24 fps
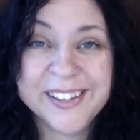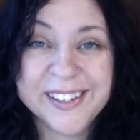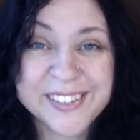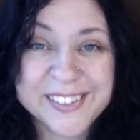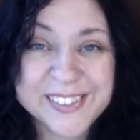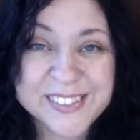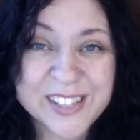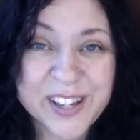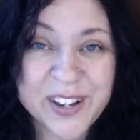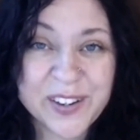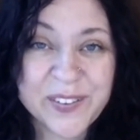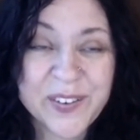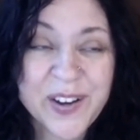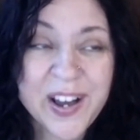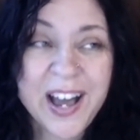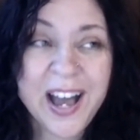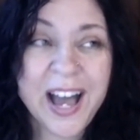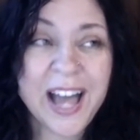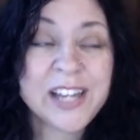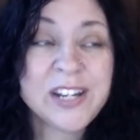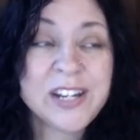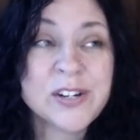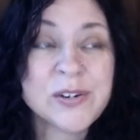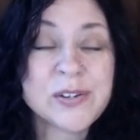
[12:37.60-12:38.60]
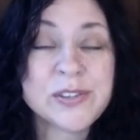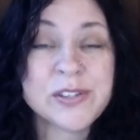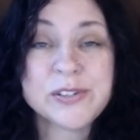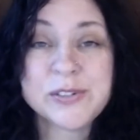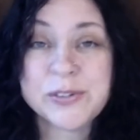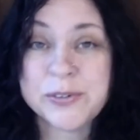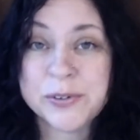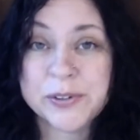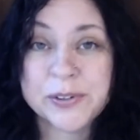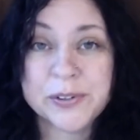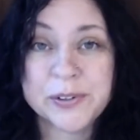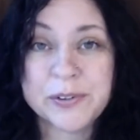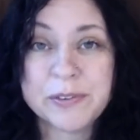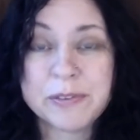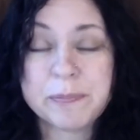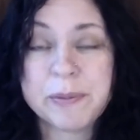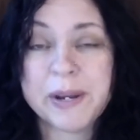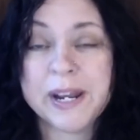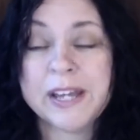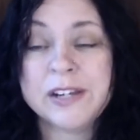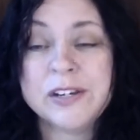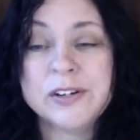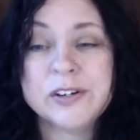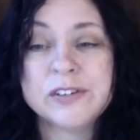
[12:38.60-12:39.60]
So I knew the truth,
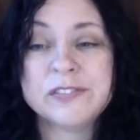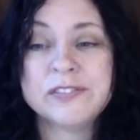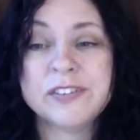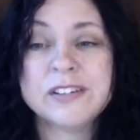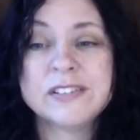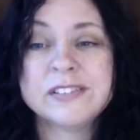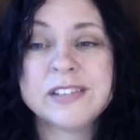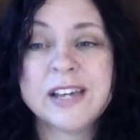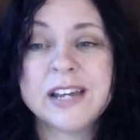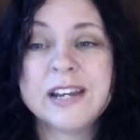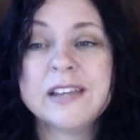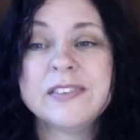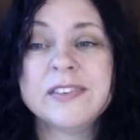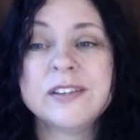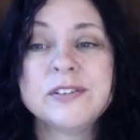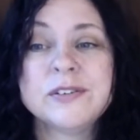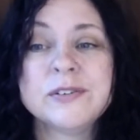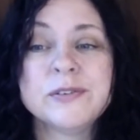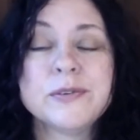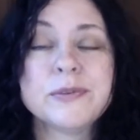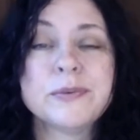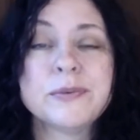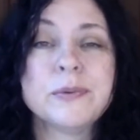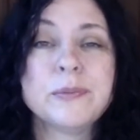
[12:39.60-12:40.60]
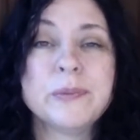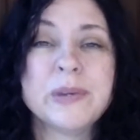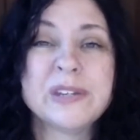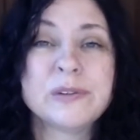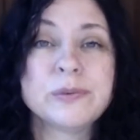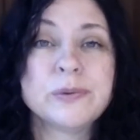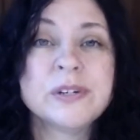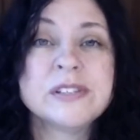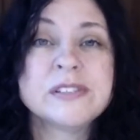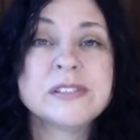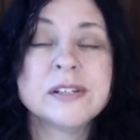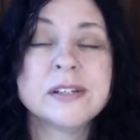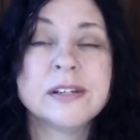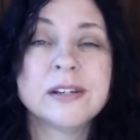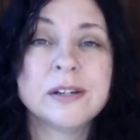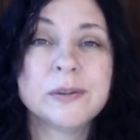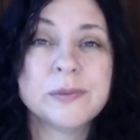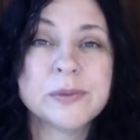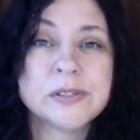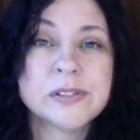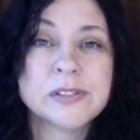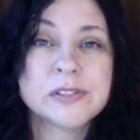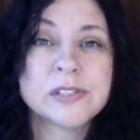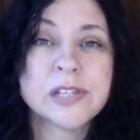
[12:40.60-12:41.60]
but I knew if I said it, the truth would be twisted. And
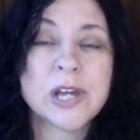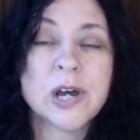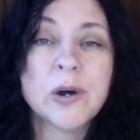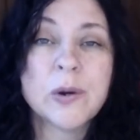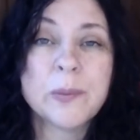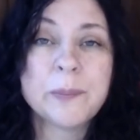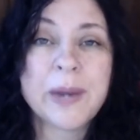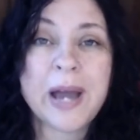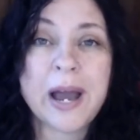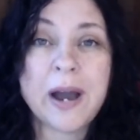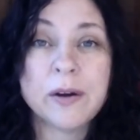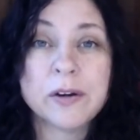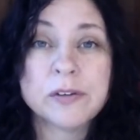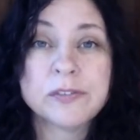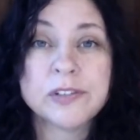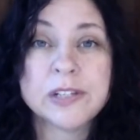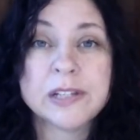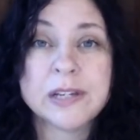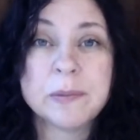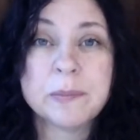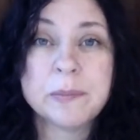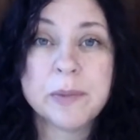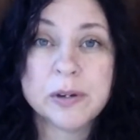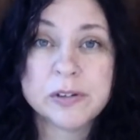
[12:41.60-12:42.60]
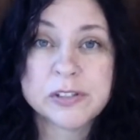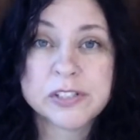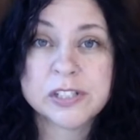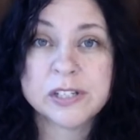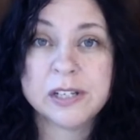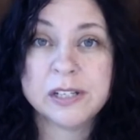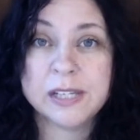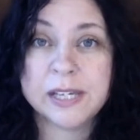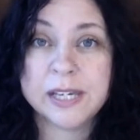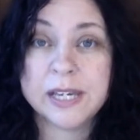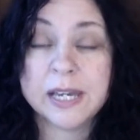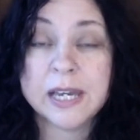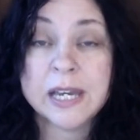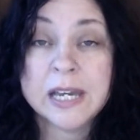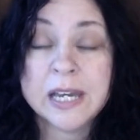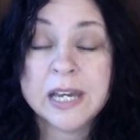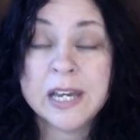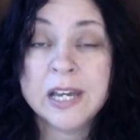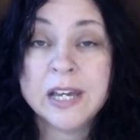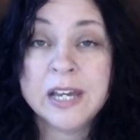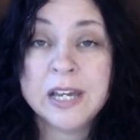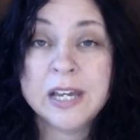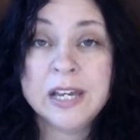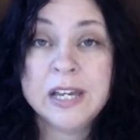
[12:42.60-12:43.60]
it was so powerfully emotionally
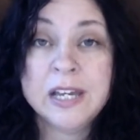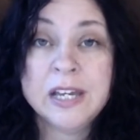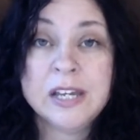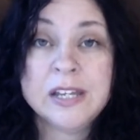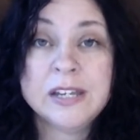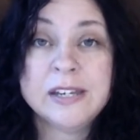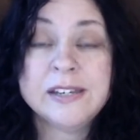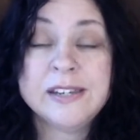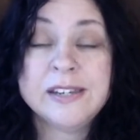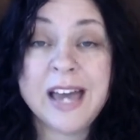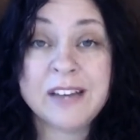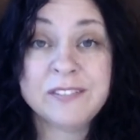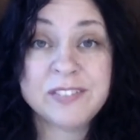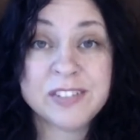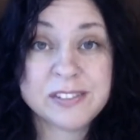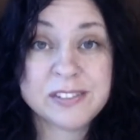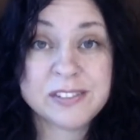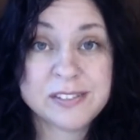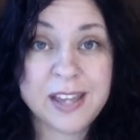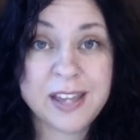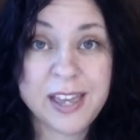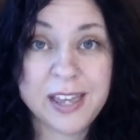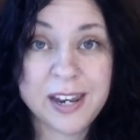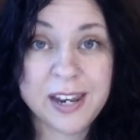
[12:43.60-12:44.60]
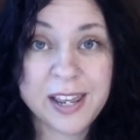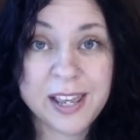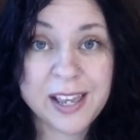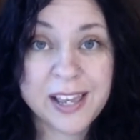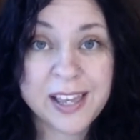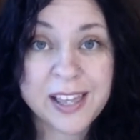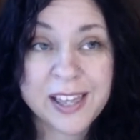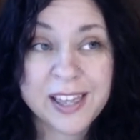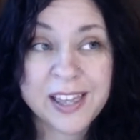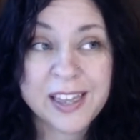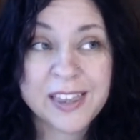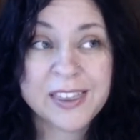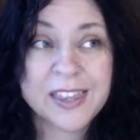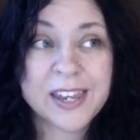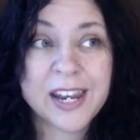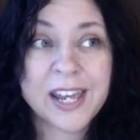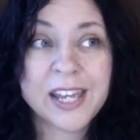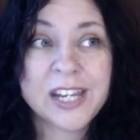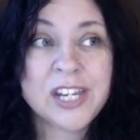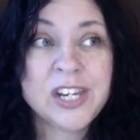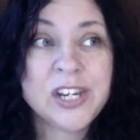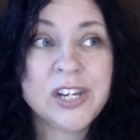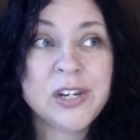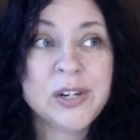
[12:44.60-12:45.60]
devastating that
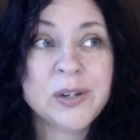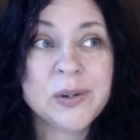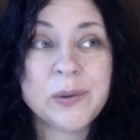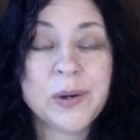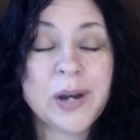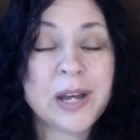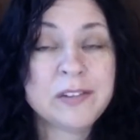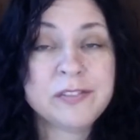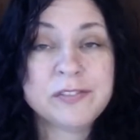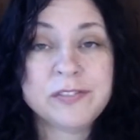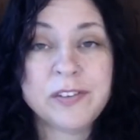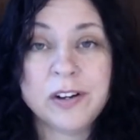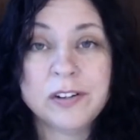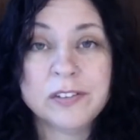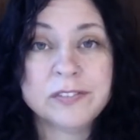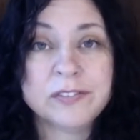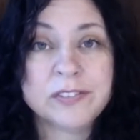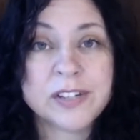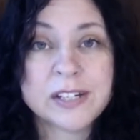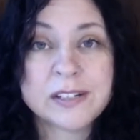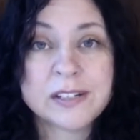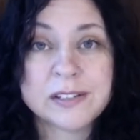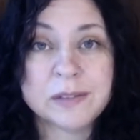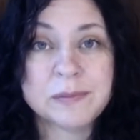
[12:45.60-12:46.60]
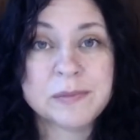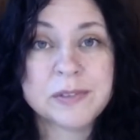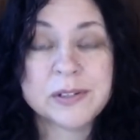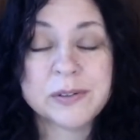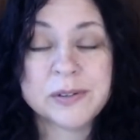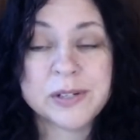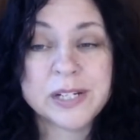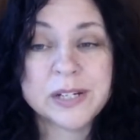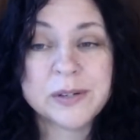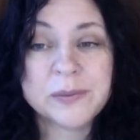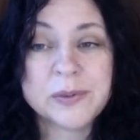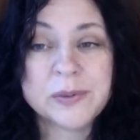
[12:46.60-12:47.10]
I knew I'd fall victim to it.